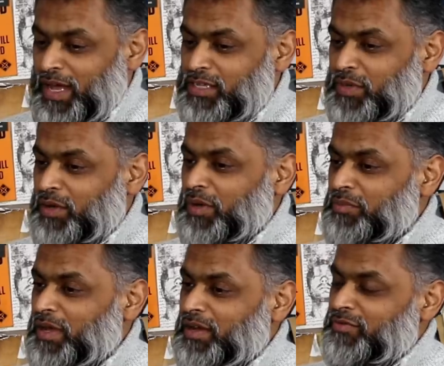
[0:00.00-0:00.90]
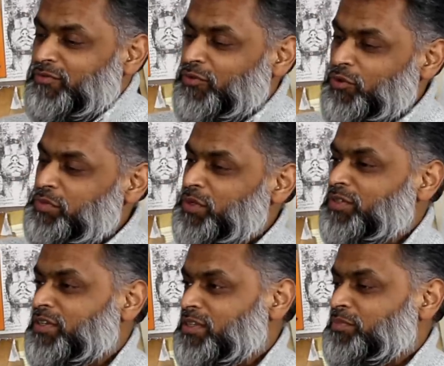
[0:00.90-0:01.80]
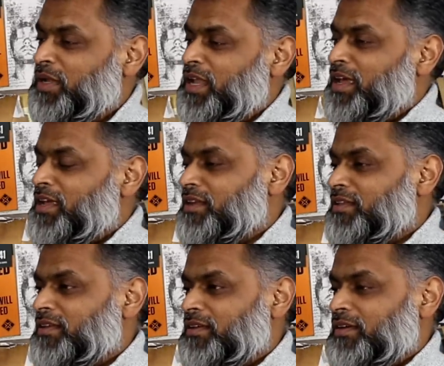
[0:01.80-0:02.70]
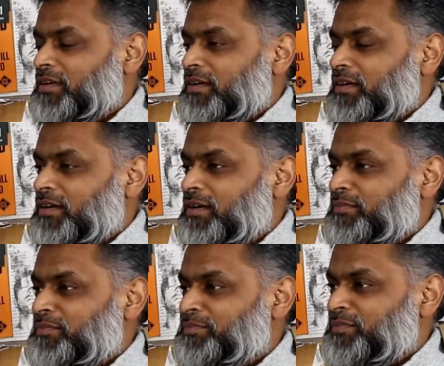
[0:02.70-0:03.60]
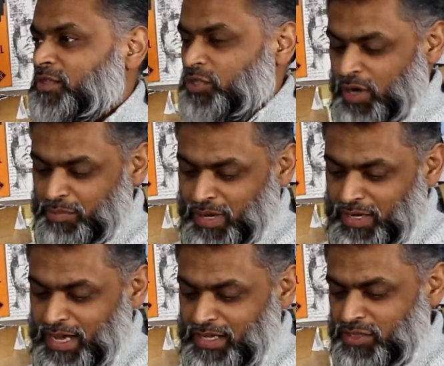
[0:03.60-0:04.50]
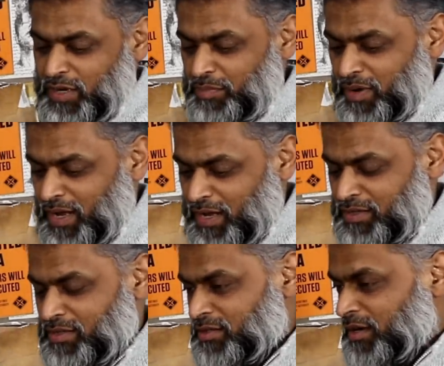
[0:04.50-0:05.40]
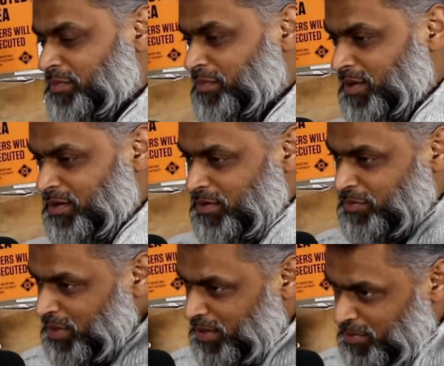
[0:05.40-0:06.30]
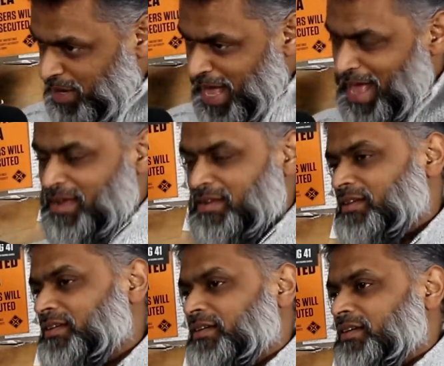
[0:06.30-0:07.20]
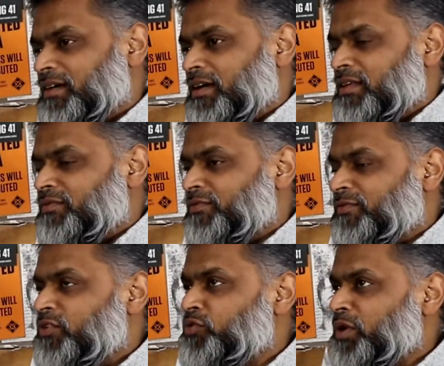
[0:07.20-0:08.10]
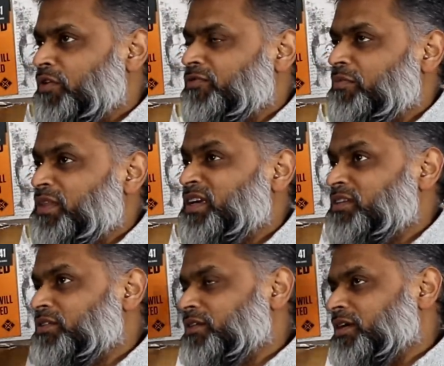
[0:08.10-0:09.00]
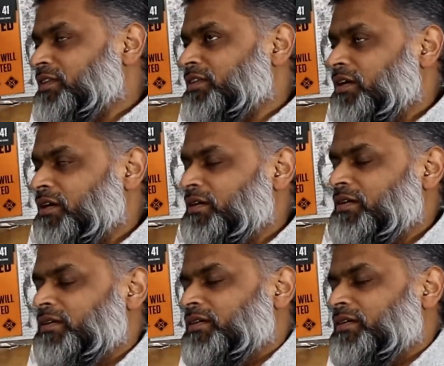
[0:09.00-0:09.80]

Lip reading: my hands behind my back and forced me onto this plane and strapped my legs, strapped my hands, strapped my head, and then flew me off from there into Kandahar,